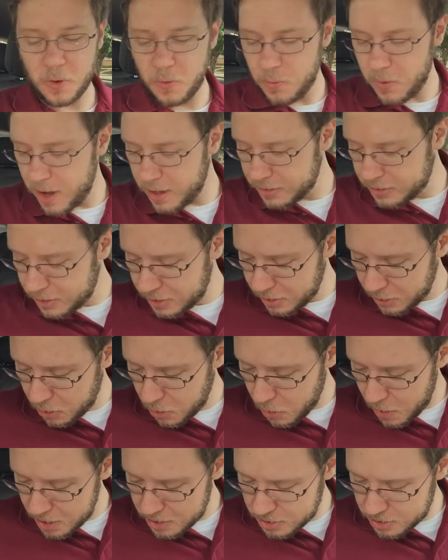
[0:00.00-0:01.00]
Well, so your
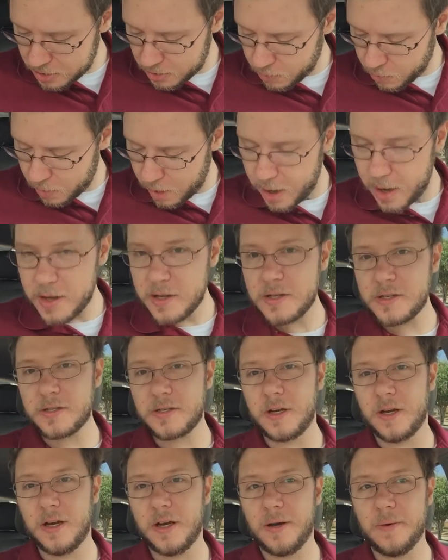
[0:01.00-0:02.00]
question
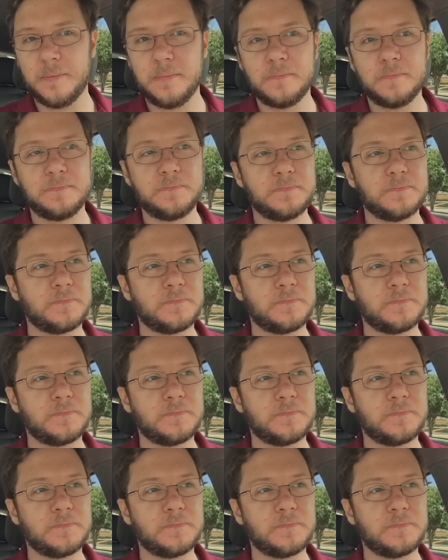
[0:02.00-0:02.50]
was, um,